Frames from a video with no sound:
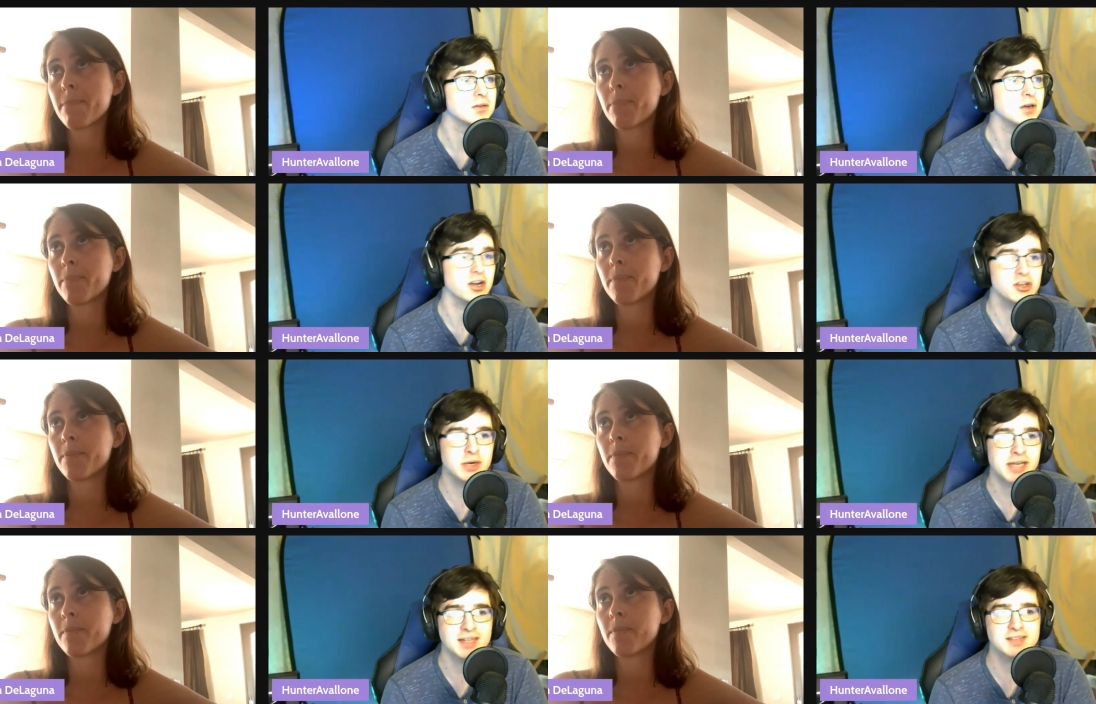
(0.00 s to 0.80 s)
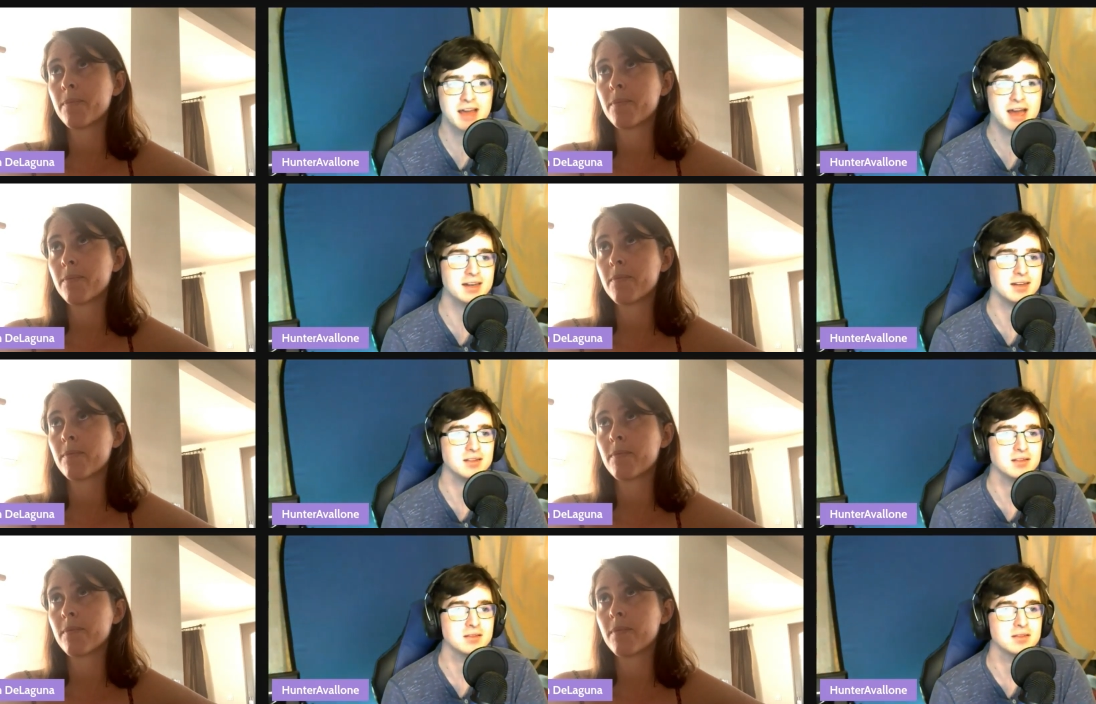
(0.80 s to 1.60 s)
Speaker 1: Are you against that?
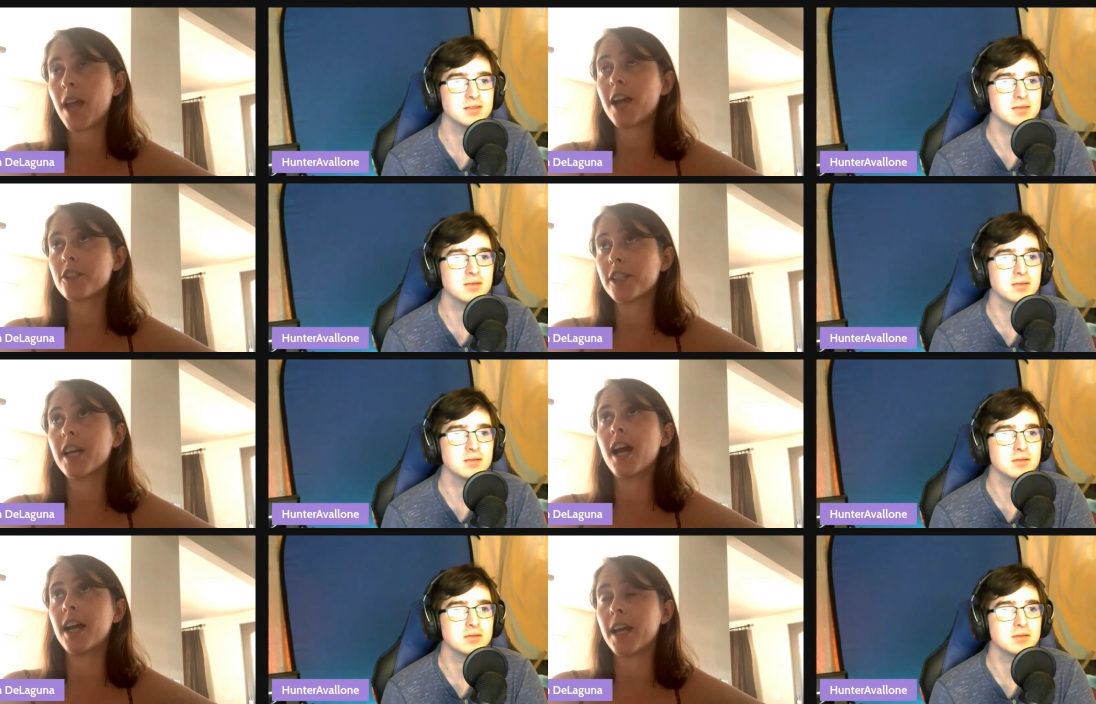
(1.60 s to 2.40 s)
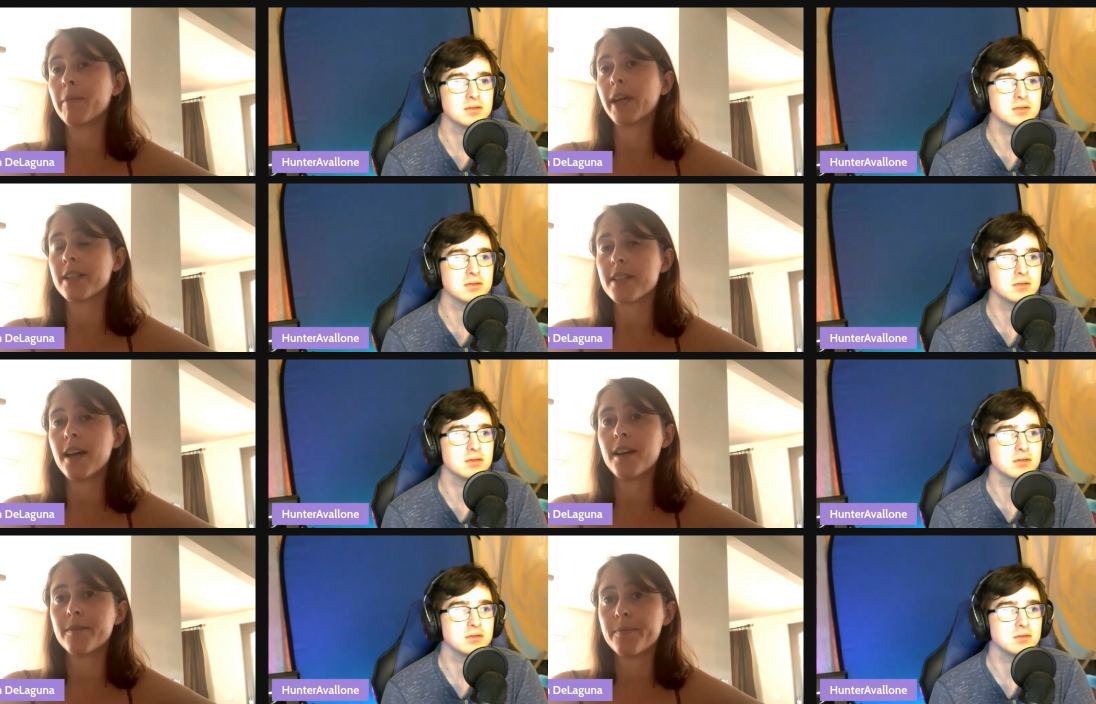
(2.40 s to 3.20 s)
Speaker 2: Actually, yeah, I am against
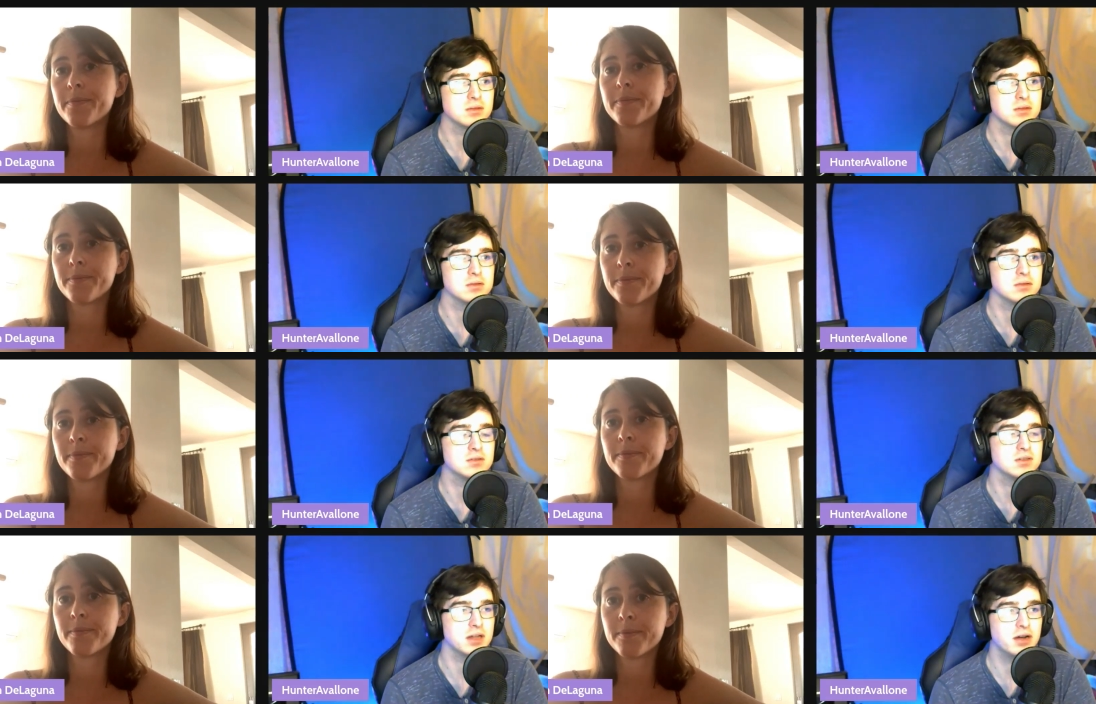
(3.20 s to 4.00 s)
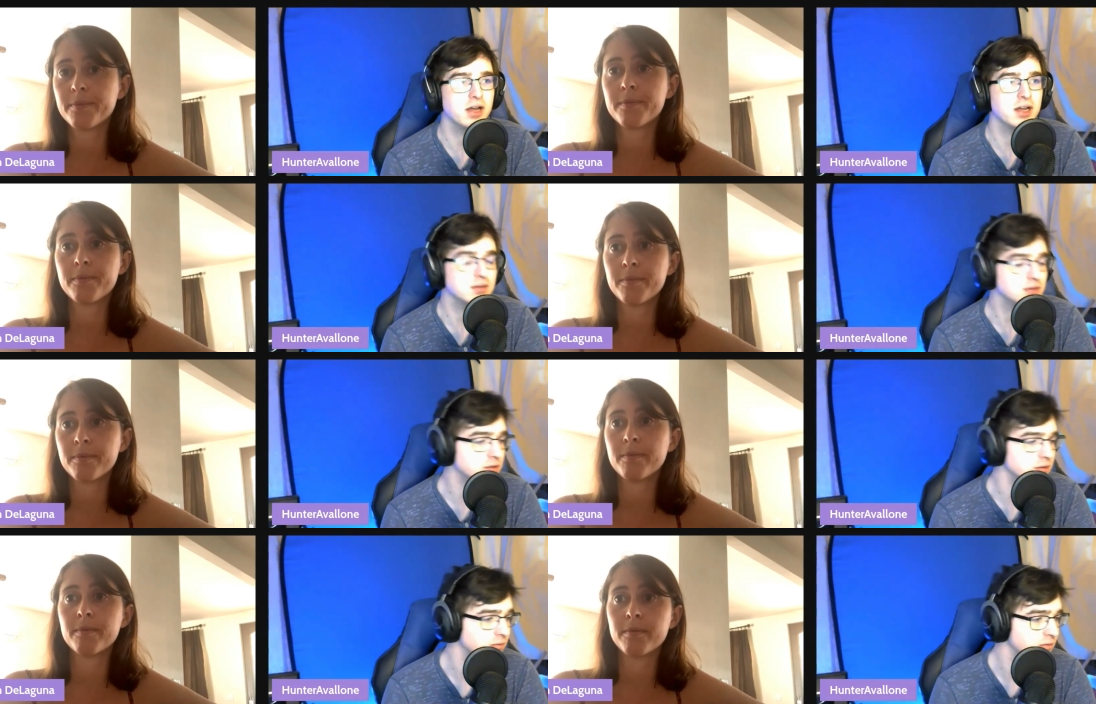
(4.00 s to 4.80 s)
that.
Speaker 1: Okay,
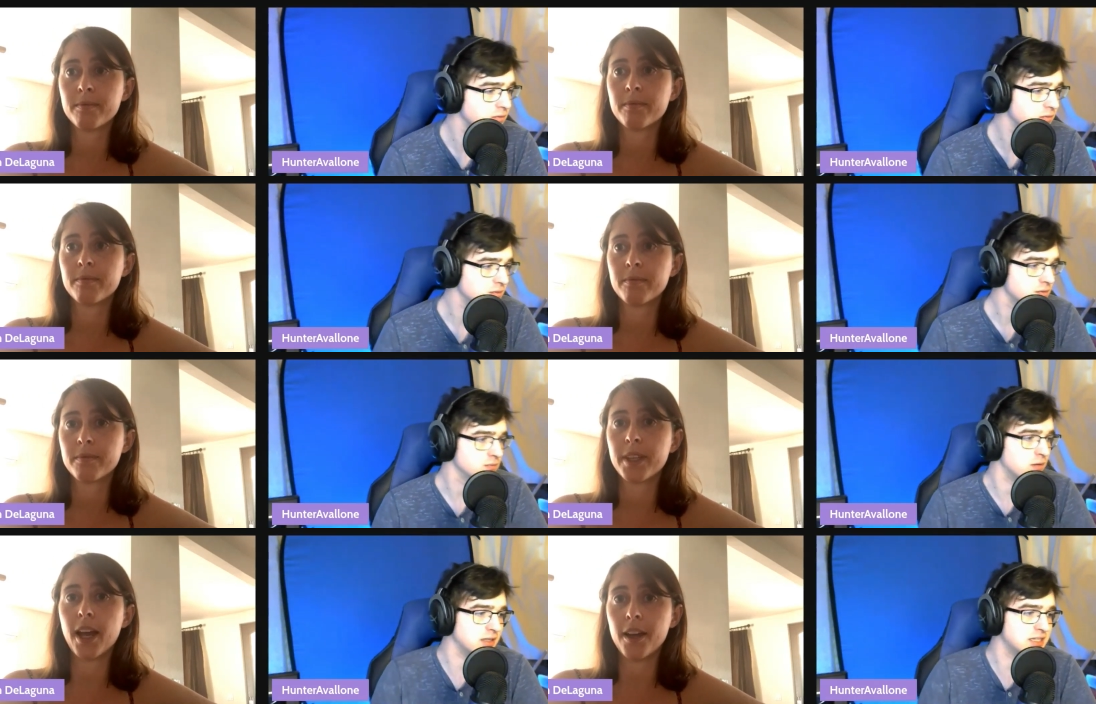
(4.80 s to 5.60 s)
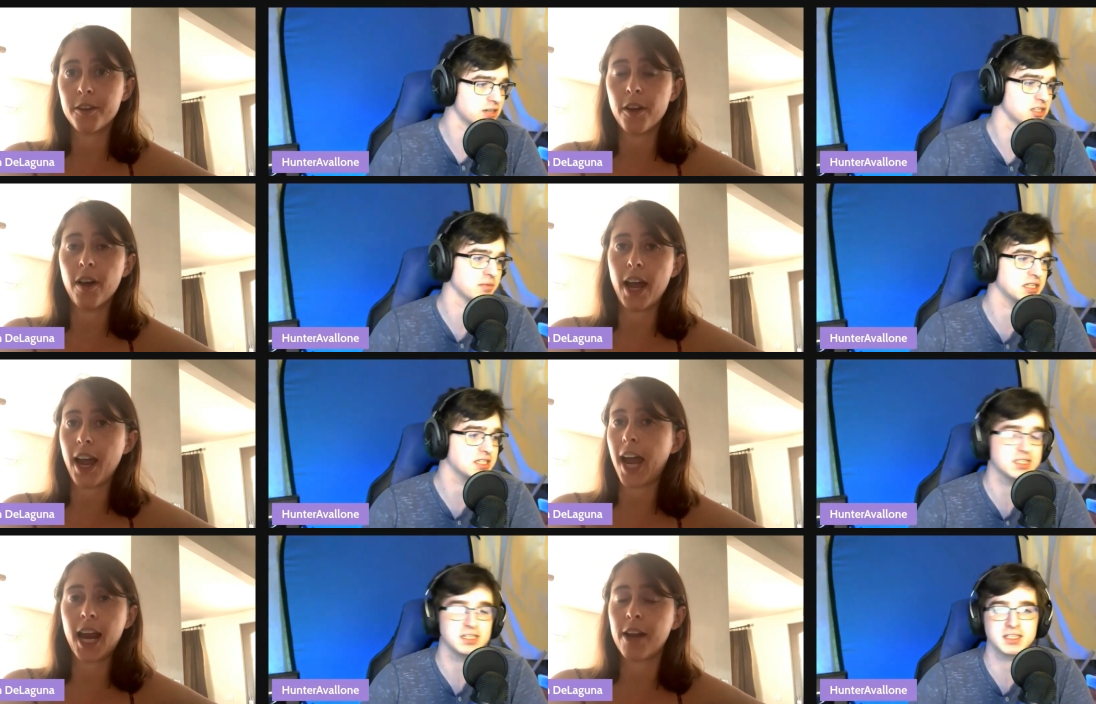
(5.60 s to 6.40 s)
cool. Well, at least yeah, there's some
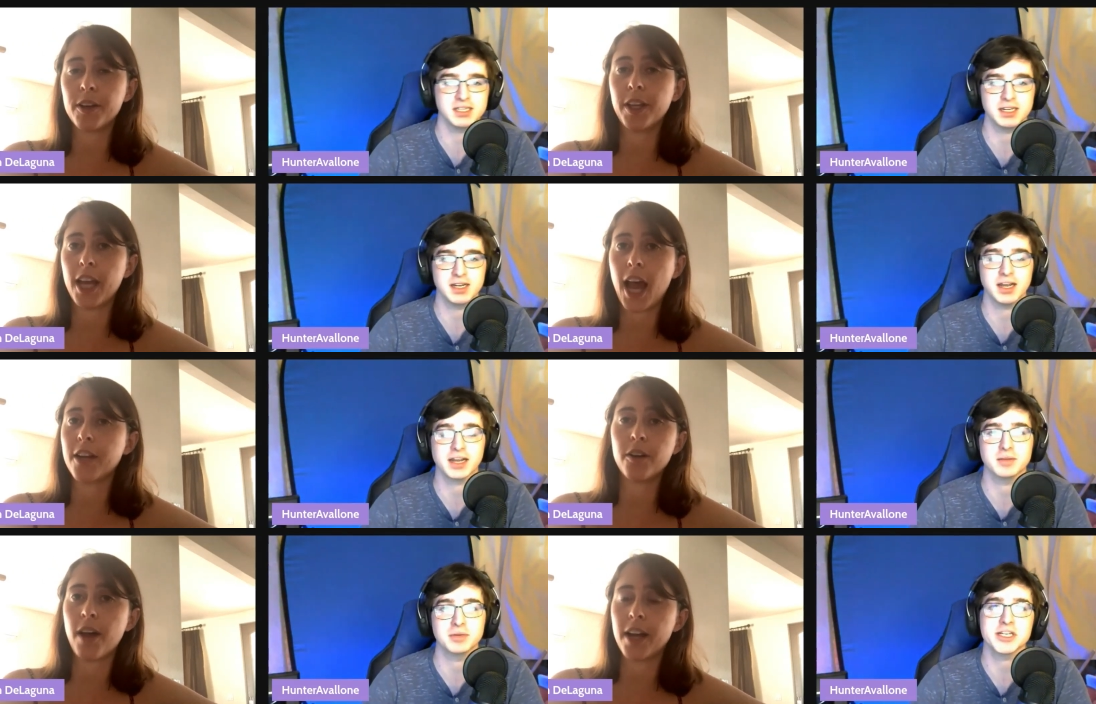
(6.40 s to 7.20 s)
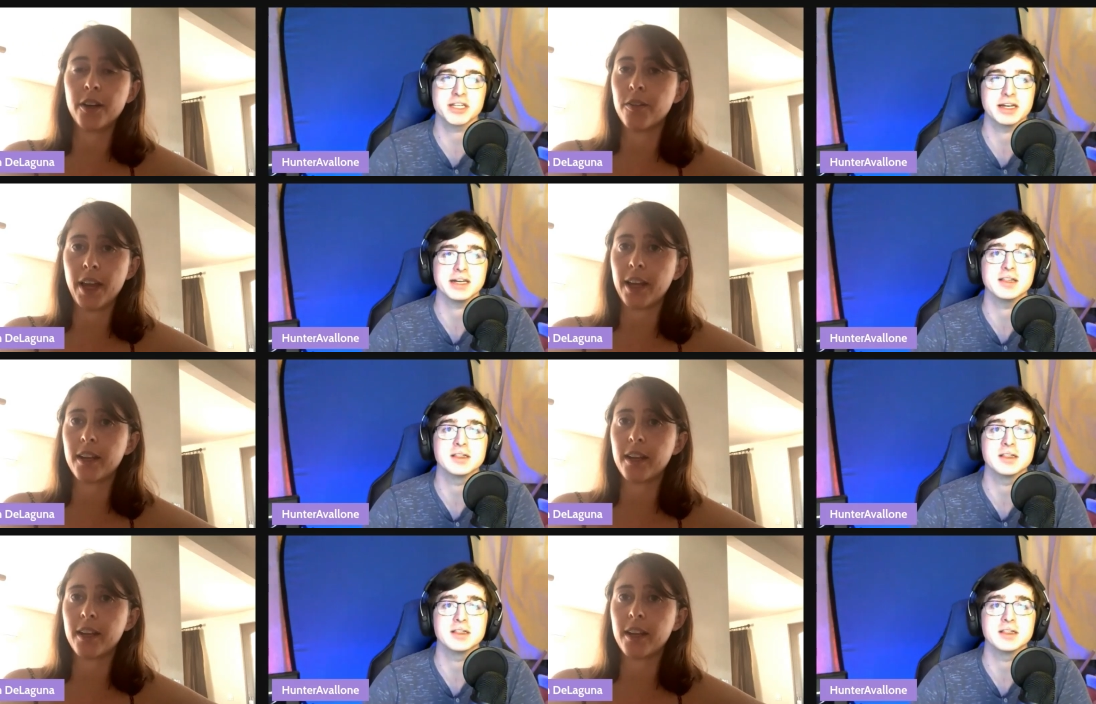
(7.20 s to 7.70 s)
consistency. I, I, really, I can I appreciate that.
Speaker 2: Like,